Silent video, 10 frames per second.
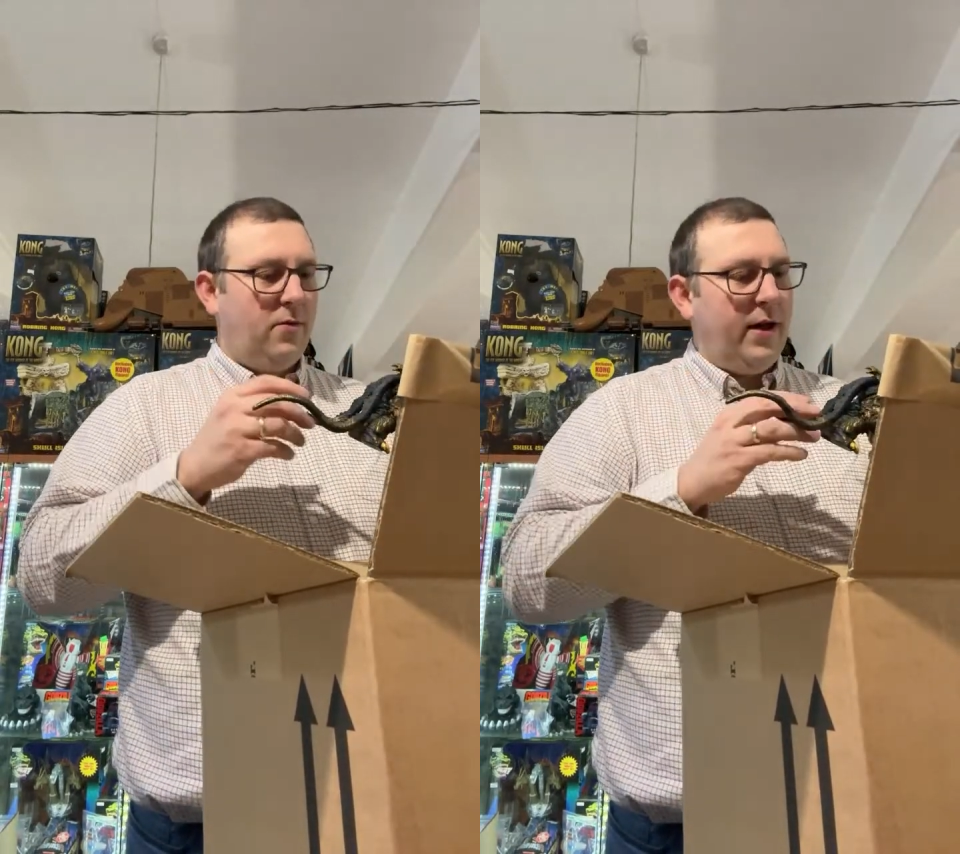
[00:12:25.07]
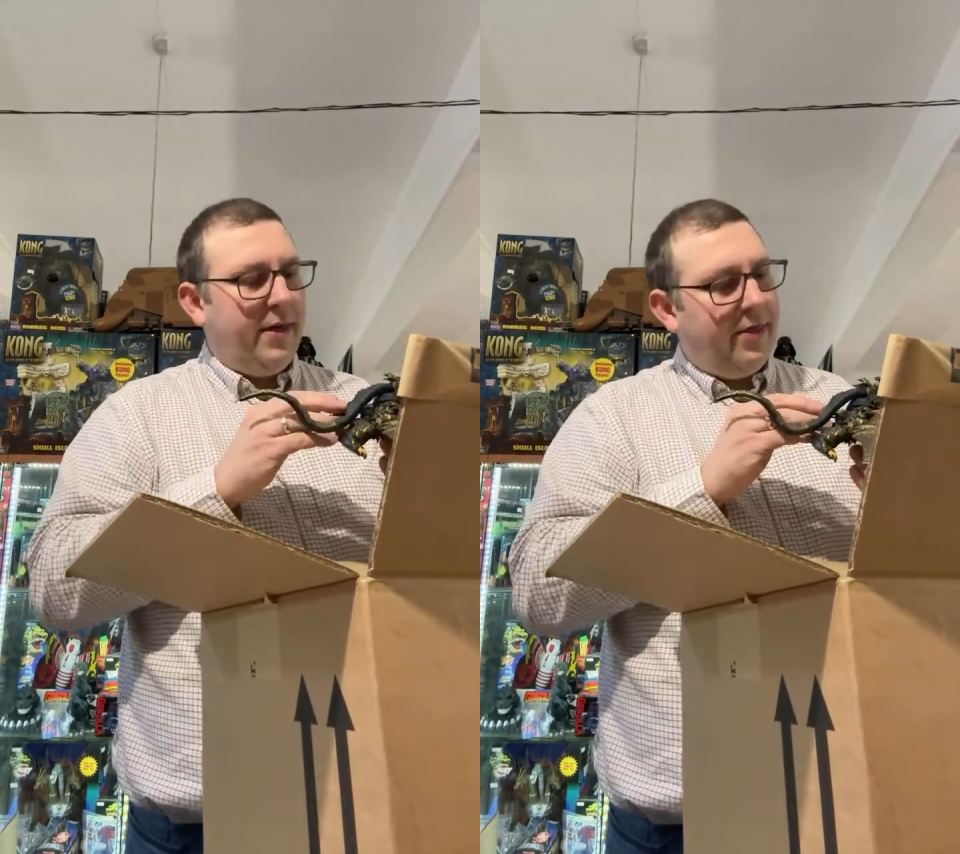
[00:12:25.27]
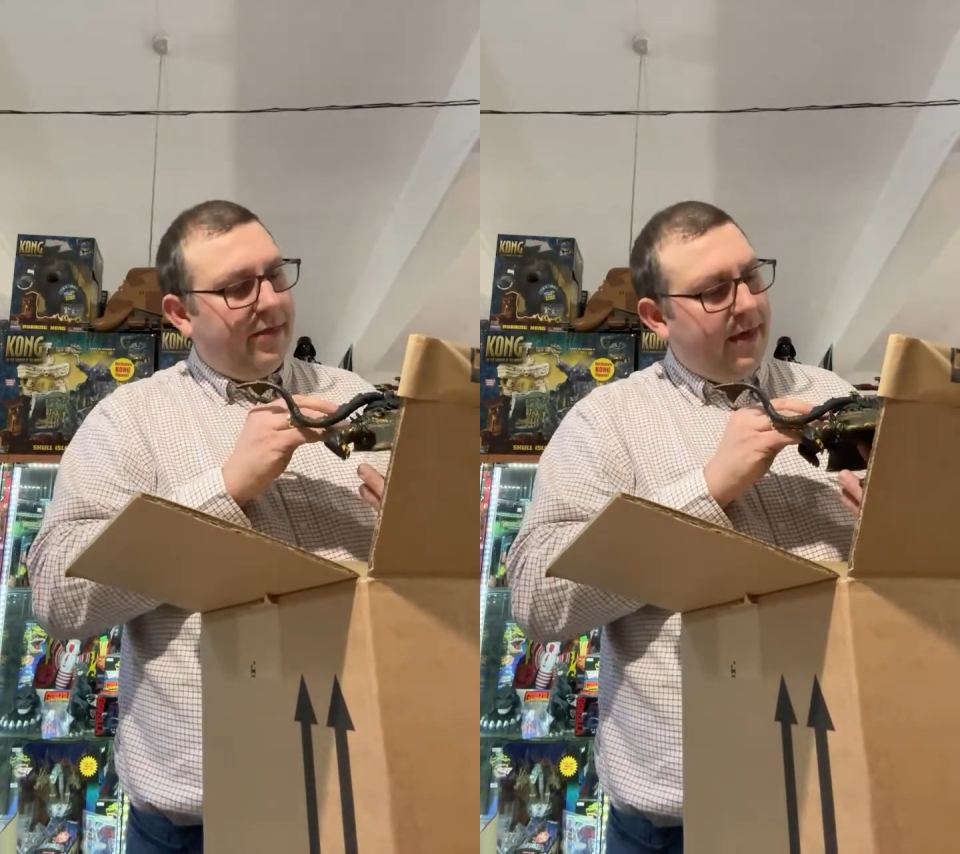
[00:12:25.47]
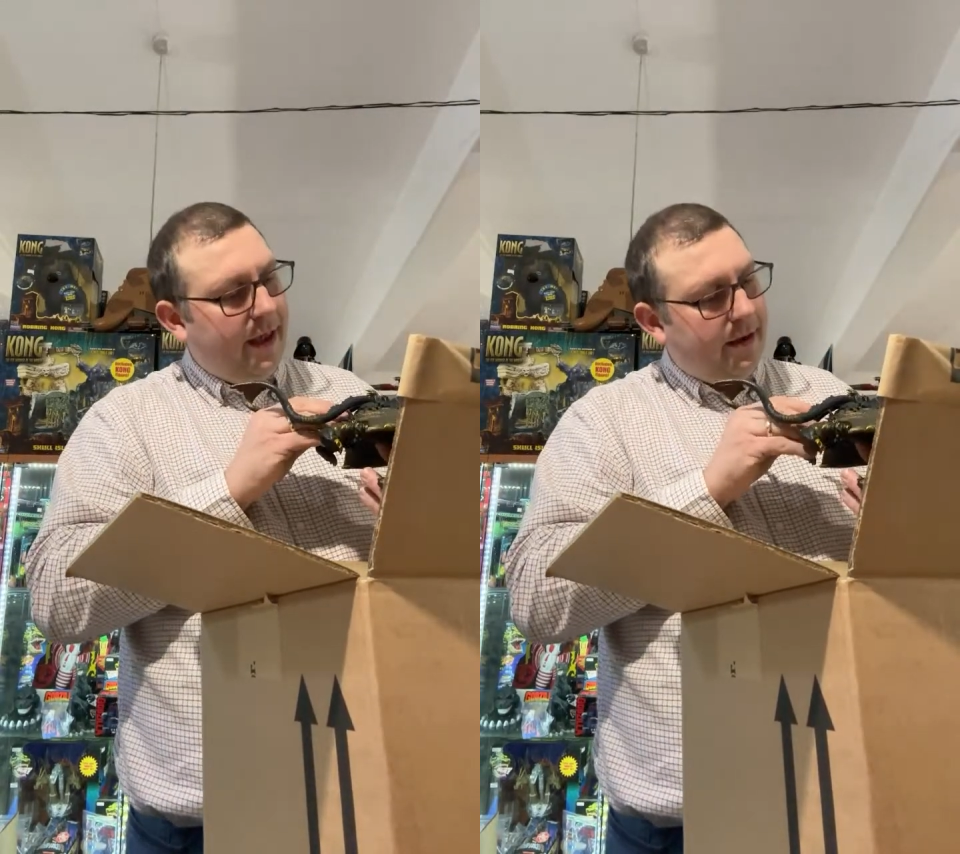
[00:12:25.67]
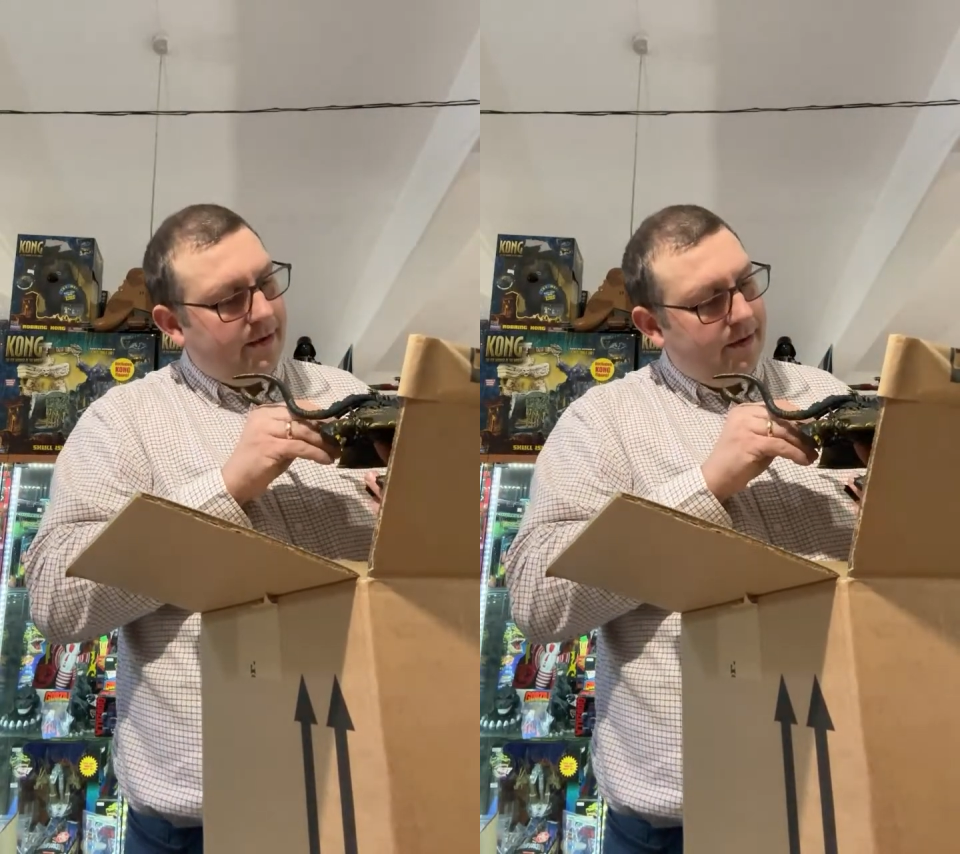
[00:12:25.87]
quite thin.